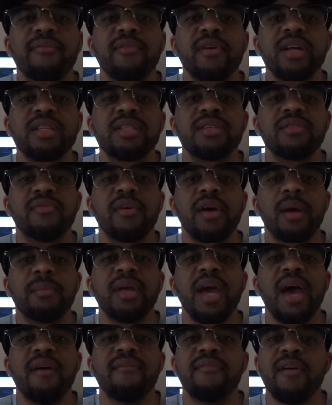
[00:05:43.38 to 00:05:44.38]
friends and
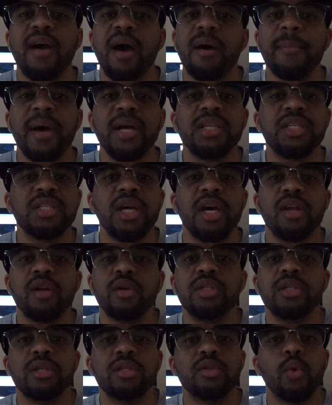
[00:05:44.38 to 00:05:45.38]
family have found my
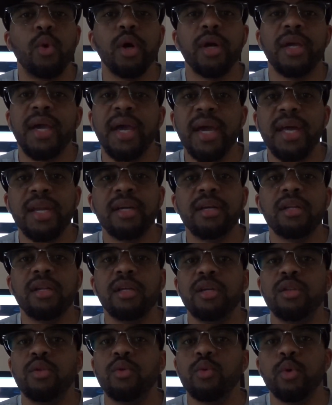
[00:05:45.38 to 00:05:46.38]
channel just
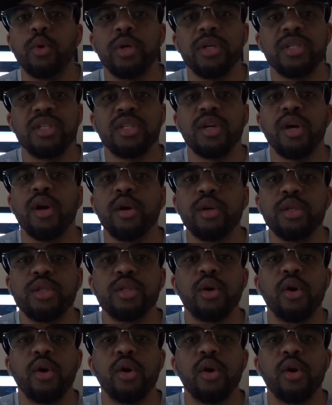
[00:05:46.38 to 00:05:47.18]
organically through a search,